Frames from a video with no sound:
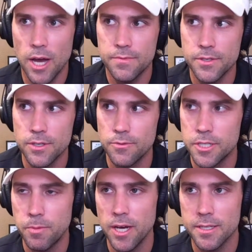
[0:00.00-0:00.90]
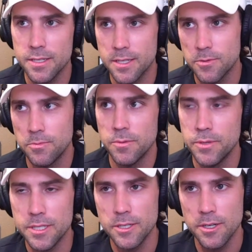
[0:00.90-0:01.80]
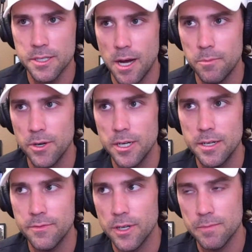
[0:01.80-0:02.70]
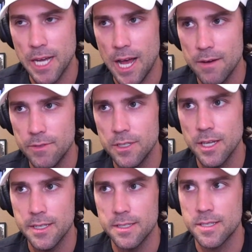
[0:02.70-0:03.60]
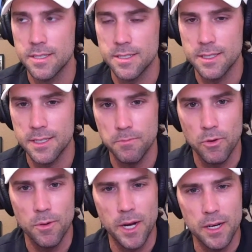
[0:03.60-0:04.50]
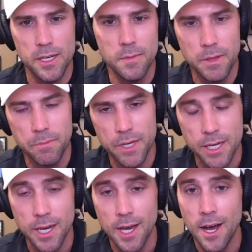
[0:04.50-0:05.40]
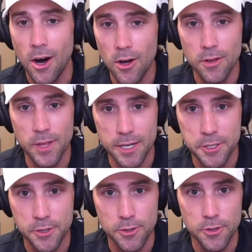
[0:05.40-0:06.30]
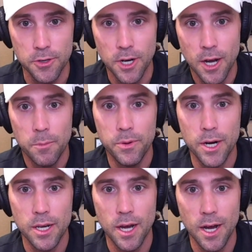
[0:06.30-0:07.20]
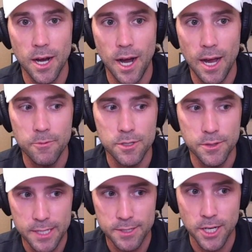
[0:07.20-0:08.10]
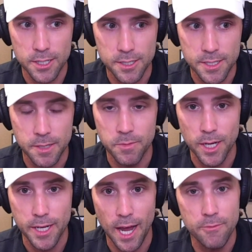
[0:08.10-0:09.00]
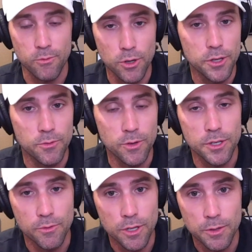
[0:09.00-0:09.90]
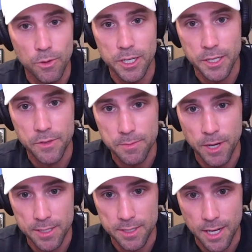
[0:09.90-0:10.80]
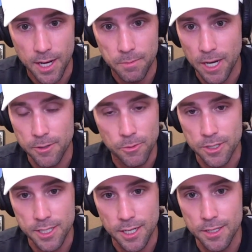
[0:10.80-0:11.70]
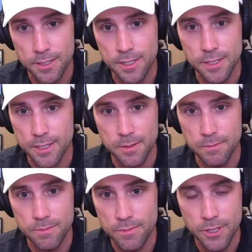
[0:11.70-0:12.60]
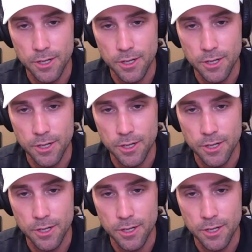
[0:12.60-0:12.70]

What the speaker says: have to respect that this would be a big deal to Tom Brady for him to have it. Like, this is more about him than me. All of that is true. But I would then talk to the team and be like, I really, really, really want to give this back to Tom. I don't want to sell this to some,